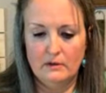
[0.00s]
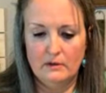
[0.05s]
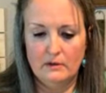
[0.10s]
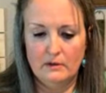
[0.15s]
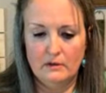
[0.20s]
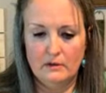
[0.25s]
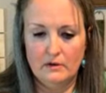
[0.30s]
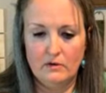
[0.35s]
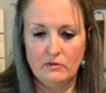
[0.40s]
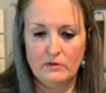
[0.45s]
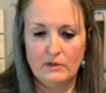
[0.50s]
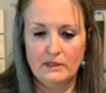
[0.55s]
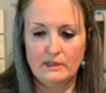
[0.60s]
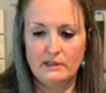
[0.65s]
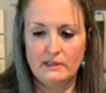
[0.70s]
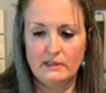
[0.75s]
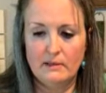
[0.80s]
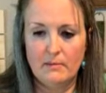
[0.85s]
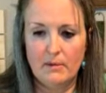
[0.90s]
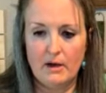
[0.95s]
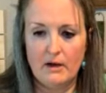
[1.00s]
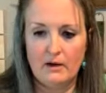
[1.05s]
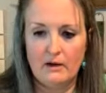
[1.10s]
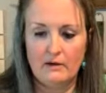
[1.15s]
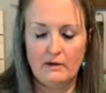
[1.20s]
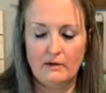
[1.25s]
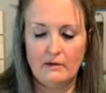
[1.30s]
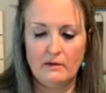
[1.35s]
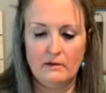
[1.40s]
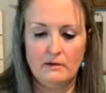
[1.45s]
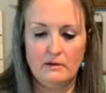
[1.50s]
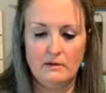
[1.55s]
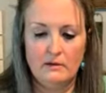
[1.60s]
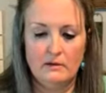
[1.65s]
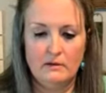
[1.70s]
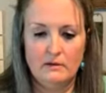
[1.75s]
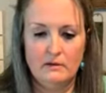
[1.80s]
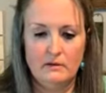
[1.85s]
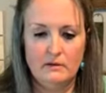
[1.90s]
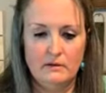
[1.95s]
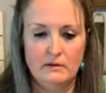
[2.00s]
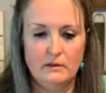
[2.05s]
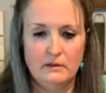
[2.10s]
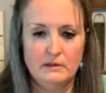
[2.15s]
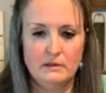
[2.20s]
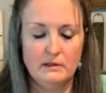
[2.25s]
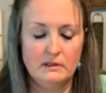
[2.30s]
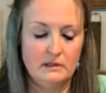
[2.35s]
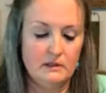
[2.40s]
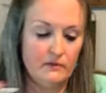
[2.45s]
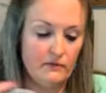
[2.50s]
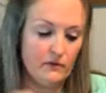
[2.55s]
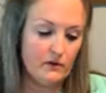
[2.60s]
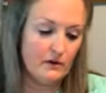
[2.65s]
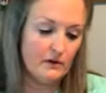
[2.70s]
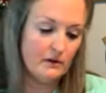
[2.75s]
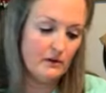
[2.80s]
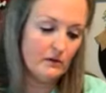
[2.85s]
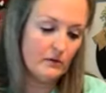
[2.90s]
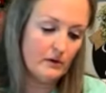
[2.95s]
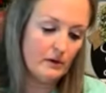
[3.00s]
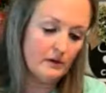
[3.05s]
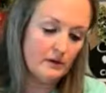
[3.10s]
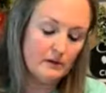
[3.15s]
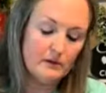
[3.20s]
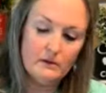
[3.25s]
No, that's the back. This is the front. Okay.